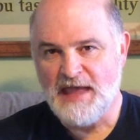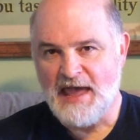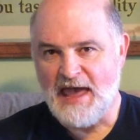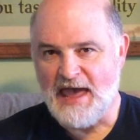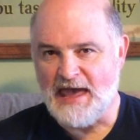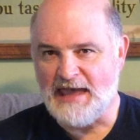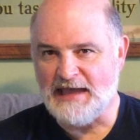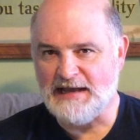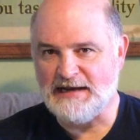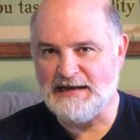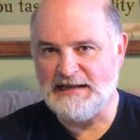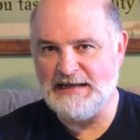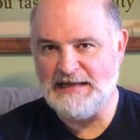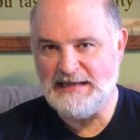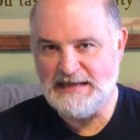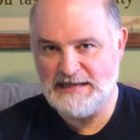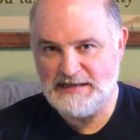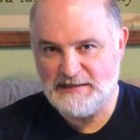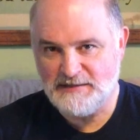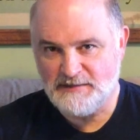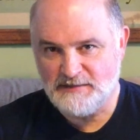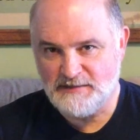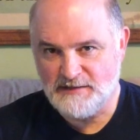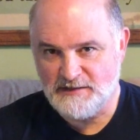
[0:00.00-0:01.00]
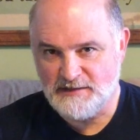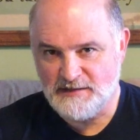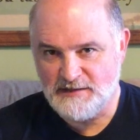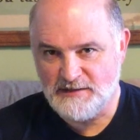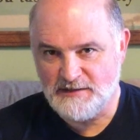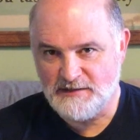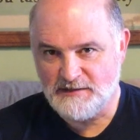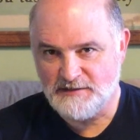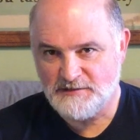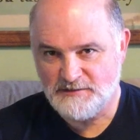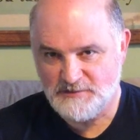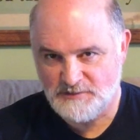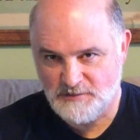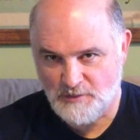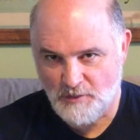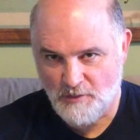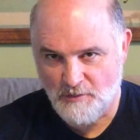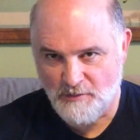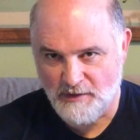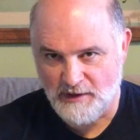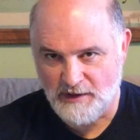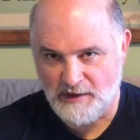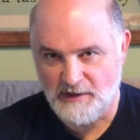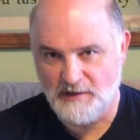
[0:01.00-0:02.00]
And in the
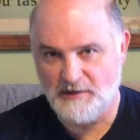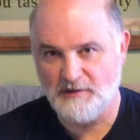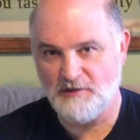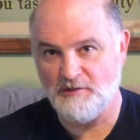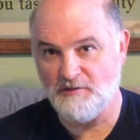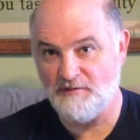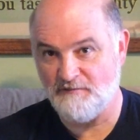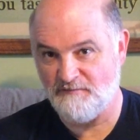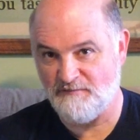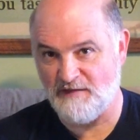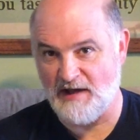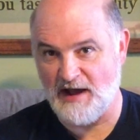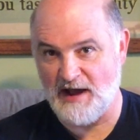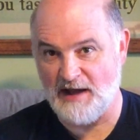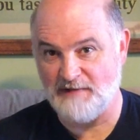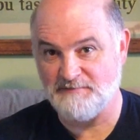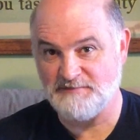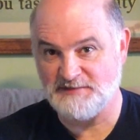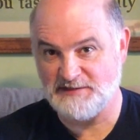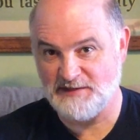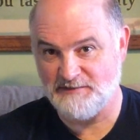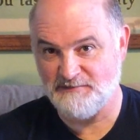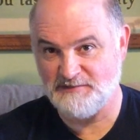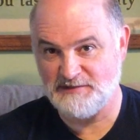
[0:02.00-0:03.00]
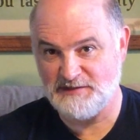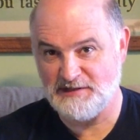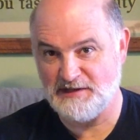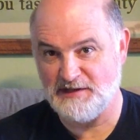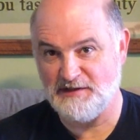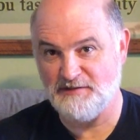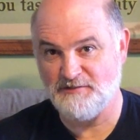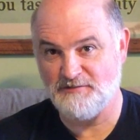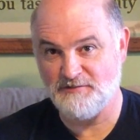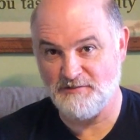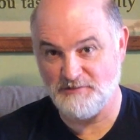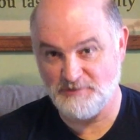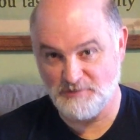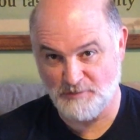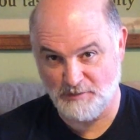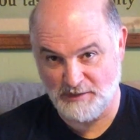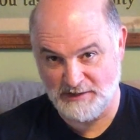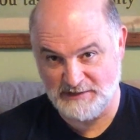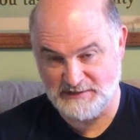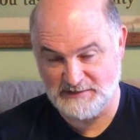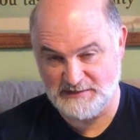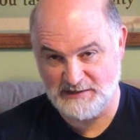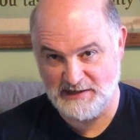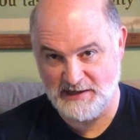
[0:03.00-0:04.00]
story, Luke 5, 17 through
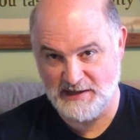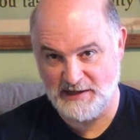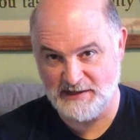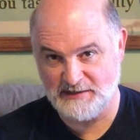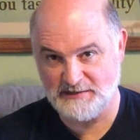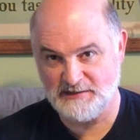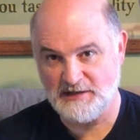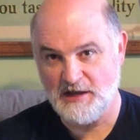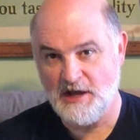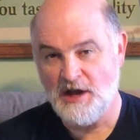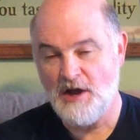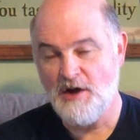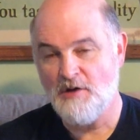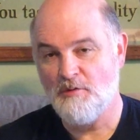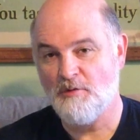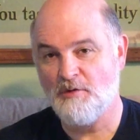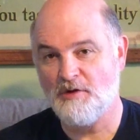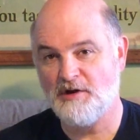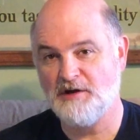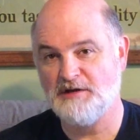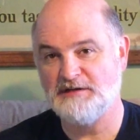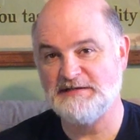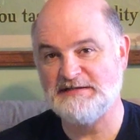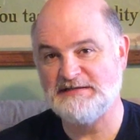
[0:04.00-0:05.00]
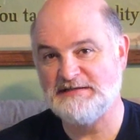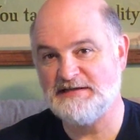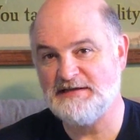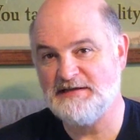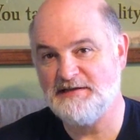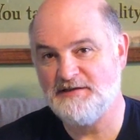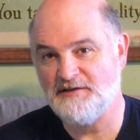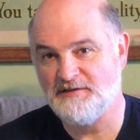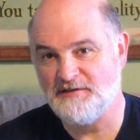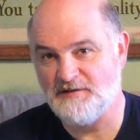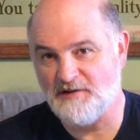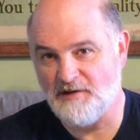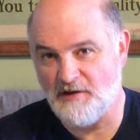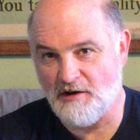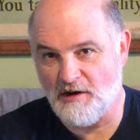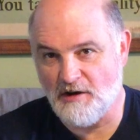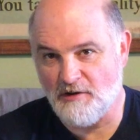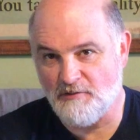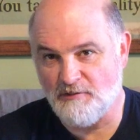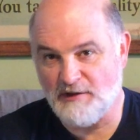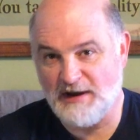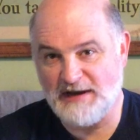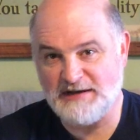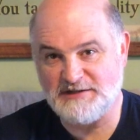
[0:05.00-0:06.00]
26, we're going to see that there
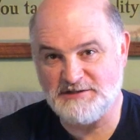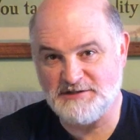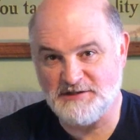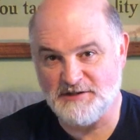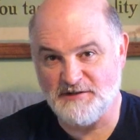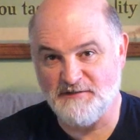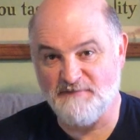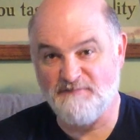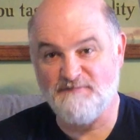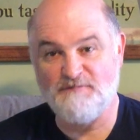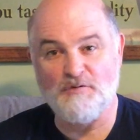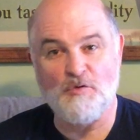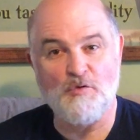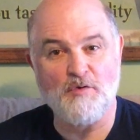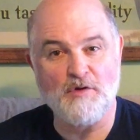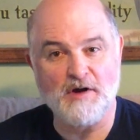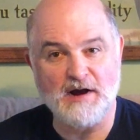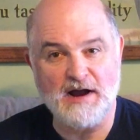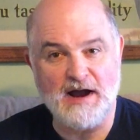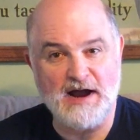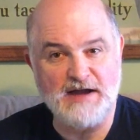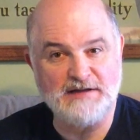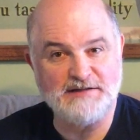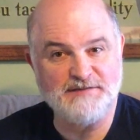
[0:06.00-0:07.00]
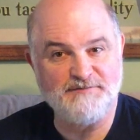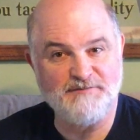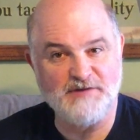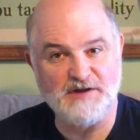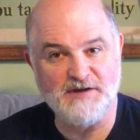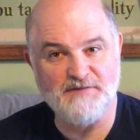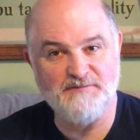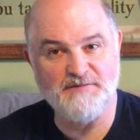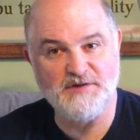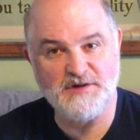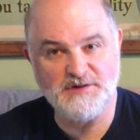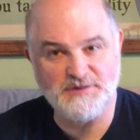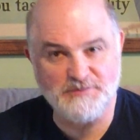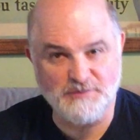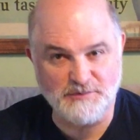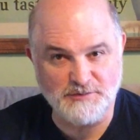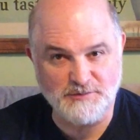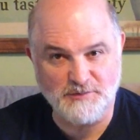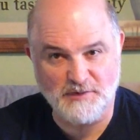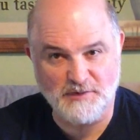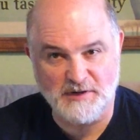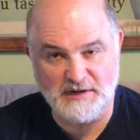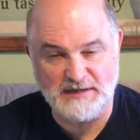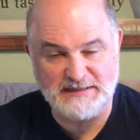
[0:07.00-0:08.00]
are actually four kinds of
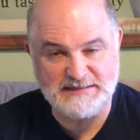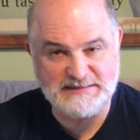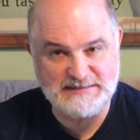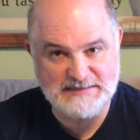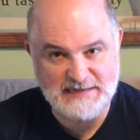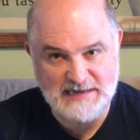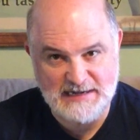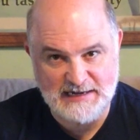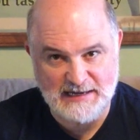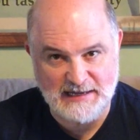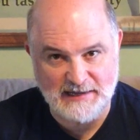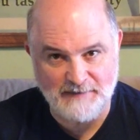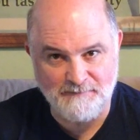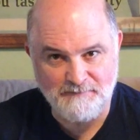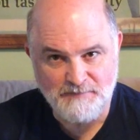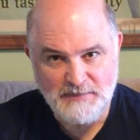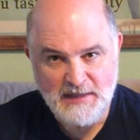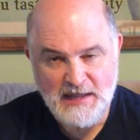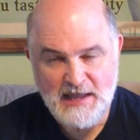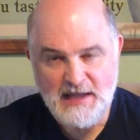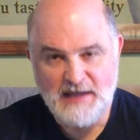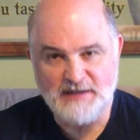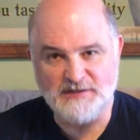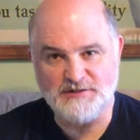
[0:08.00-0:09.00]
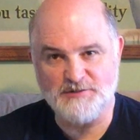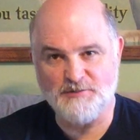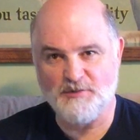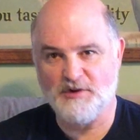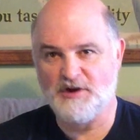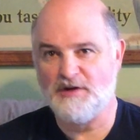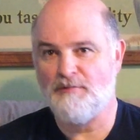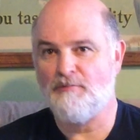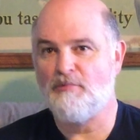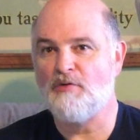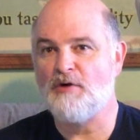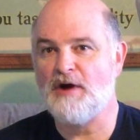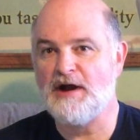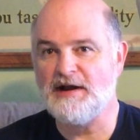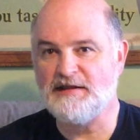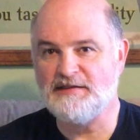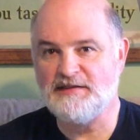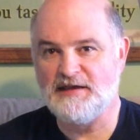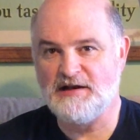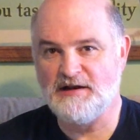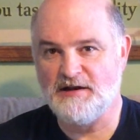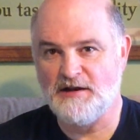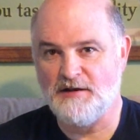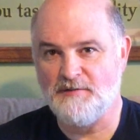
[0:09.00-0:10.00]
individuals we're going to study. And so we're going to break
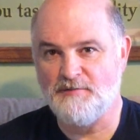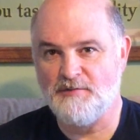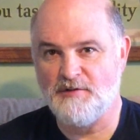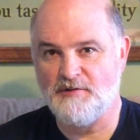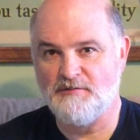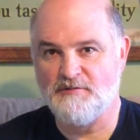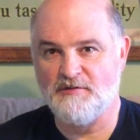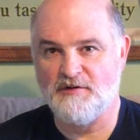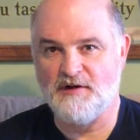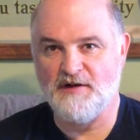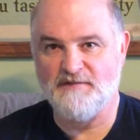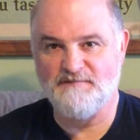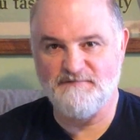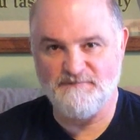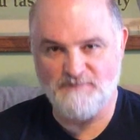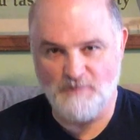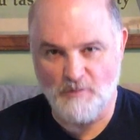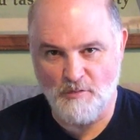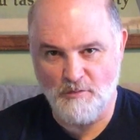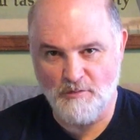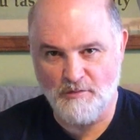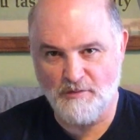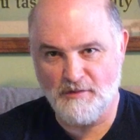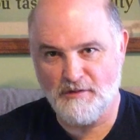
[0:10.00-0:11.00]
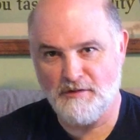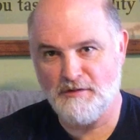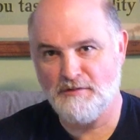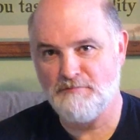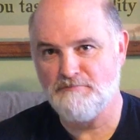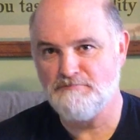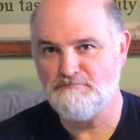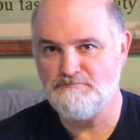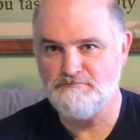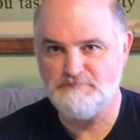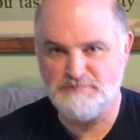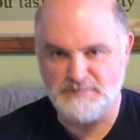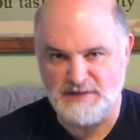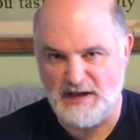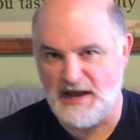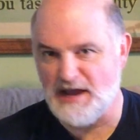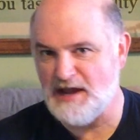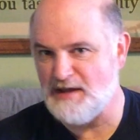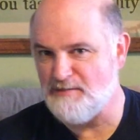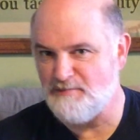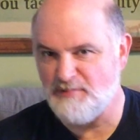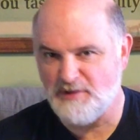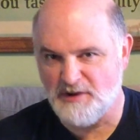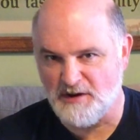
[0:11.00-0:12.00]
that up over a
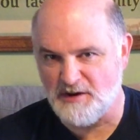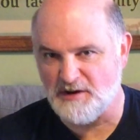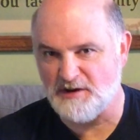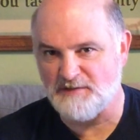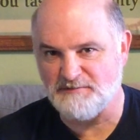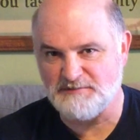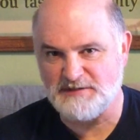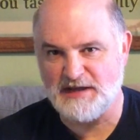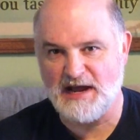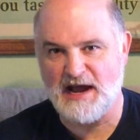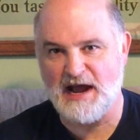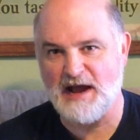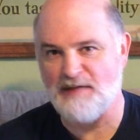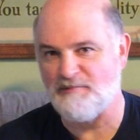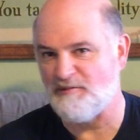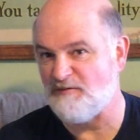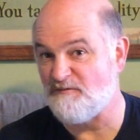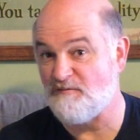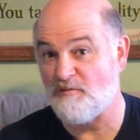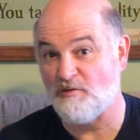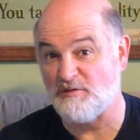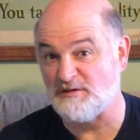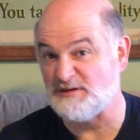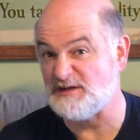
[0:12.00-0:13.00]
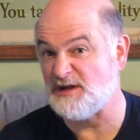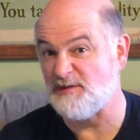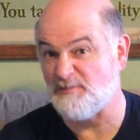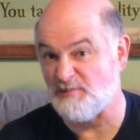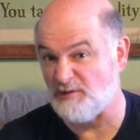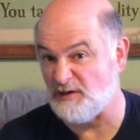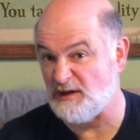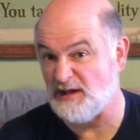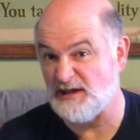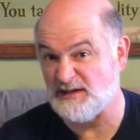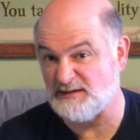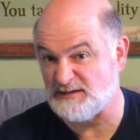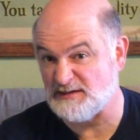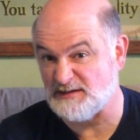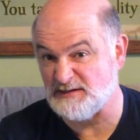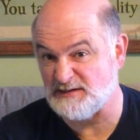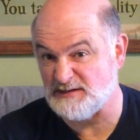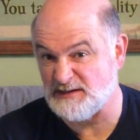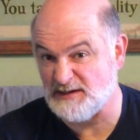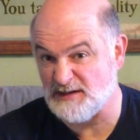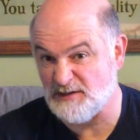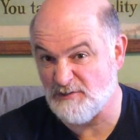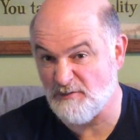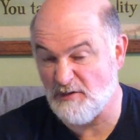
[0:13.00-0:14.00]
4-day period of time, or 4 separate lessons
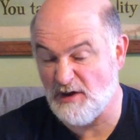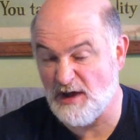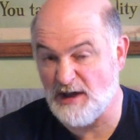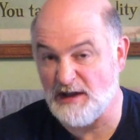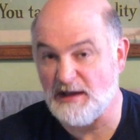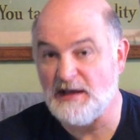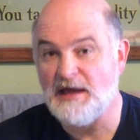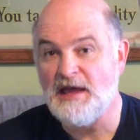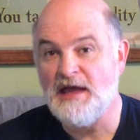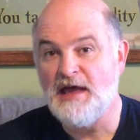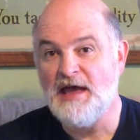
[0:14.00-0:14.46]
anyway.